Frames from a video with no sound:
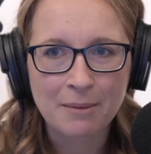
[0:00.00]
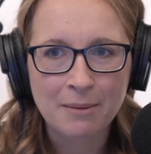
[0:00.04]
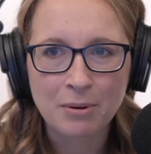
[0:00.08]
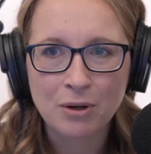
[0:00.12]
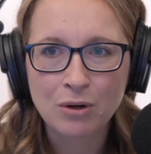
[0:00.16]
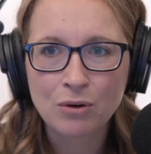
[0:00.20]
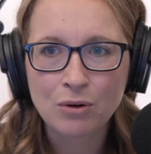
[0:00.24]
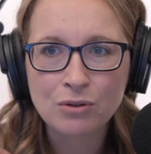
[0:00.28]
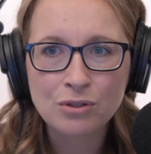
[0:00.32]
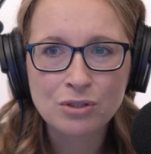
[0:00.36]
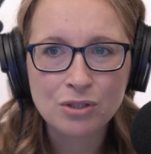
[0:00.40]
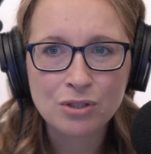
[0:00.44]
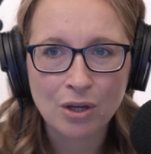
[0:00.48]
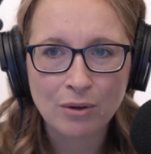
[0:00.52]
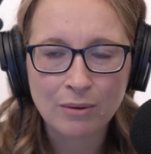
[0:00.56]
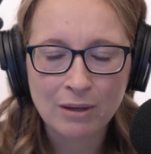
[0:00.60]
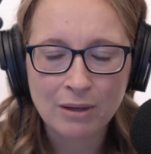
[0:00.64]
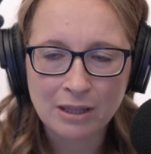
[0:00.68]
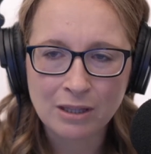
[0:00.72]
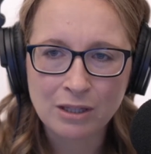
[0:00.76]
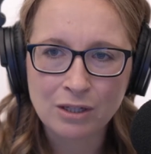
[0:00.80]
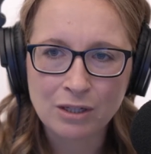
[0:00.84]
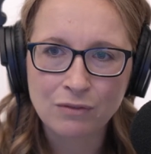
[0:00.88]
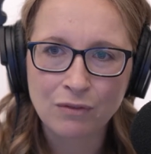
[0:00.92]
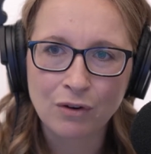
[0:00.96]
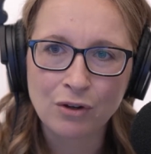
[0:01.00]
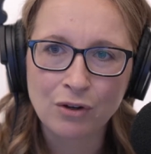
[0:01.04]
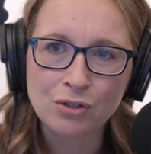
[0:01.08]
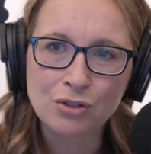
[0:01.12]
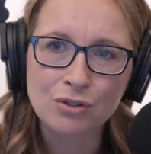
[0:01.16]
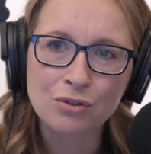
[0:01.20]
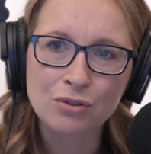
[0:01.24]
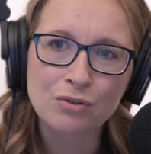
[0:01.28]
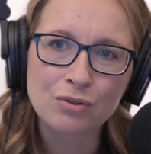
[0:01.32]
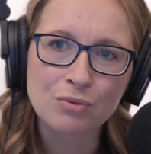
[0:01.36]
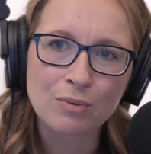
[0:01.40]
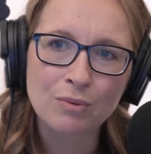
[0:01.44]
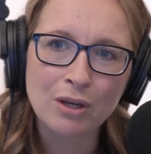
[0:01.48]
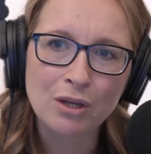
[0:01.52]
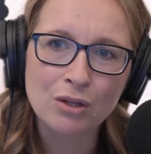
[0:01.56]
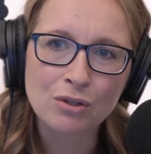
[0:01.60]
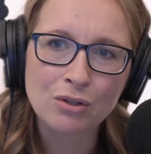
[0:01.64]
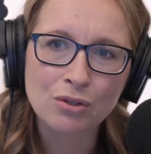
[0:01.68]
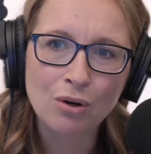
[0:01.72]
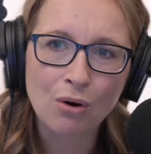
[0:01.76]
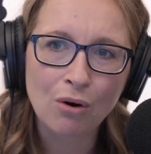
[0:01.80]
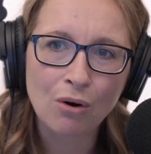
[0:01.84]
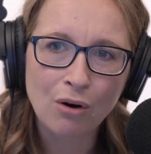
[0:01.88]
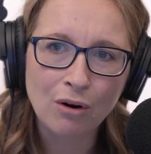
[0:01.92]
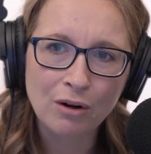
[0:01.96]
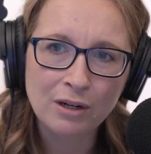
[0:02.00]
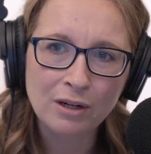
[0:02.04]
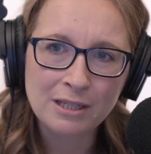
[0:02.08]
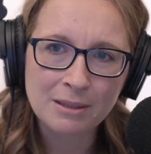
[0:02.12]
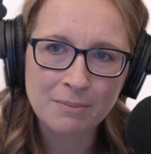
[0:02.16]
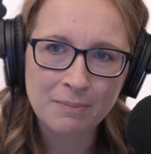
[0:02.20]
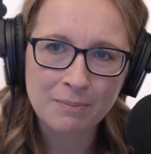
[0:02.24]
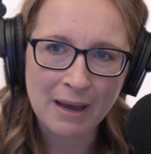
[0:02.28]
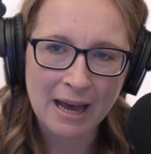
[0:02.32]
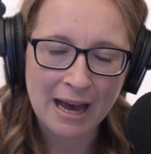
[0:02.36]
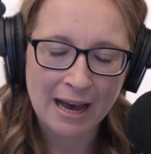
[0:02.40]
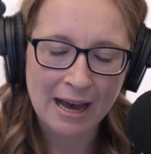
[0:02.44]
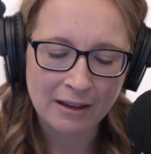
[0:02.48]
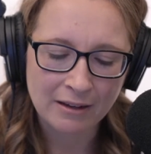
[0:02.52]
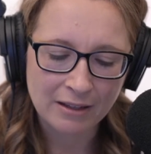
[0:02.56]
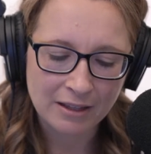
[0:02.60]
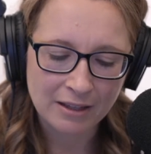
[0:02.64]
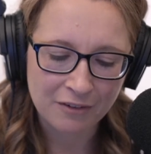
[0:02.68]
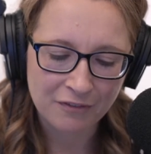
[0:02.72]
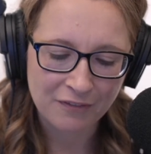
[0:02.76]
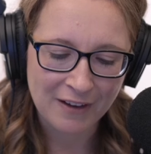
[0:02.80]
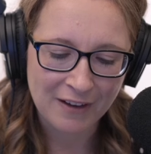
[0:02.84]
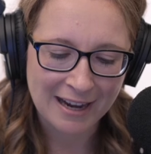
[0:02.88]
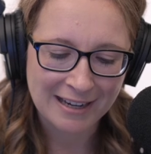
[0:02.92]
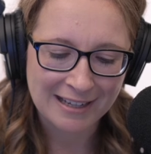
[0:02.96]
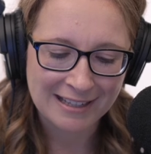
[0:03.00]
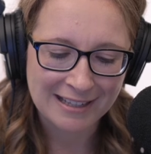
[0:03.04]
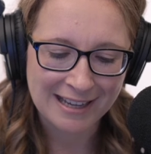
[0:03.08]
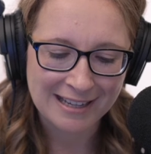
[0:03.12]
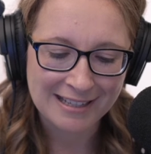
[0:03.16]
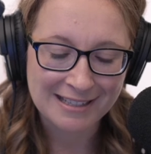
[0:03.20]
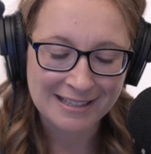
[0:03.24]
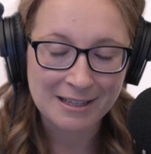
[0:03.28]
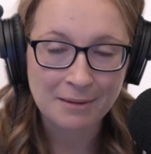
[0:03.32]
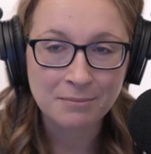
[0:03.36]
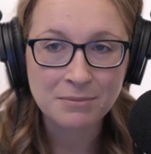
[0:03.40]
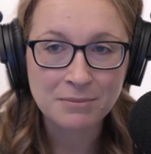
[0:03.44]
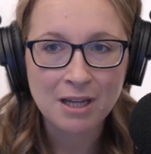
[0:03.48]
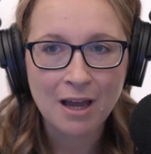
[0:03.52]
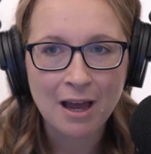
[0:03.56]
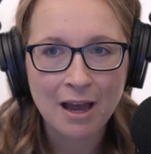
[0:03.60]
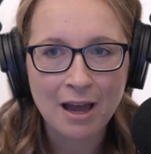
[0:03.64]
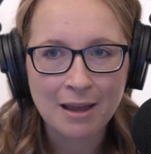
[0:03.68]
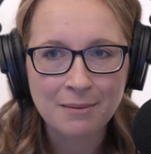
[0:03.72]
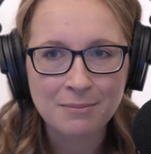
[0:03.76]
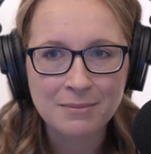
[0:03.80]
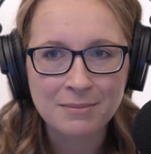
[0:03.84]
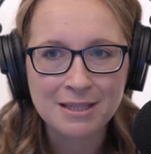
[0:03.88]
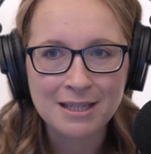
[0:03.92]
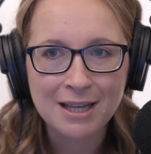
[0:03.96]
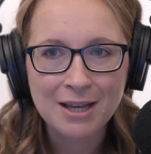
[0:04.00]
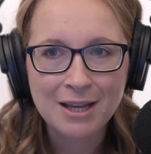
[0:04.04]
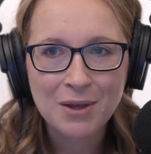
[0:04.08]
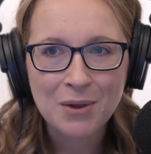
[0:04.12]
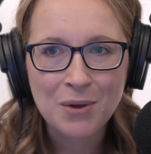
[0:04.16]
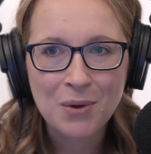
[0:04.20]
but also in the devotionals where you talked about the fact that sometimes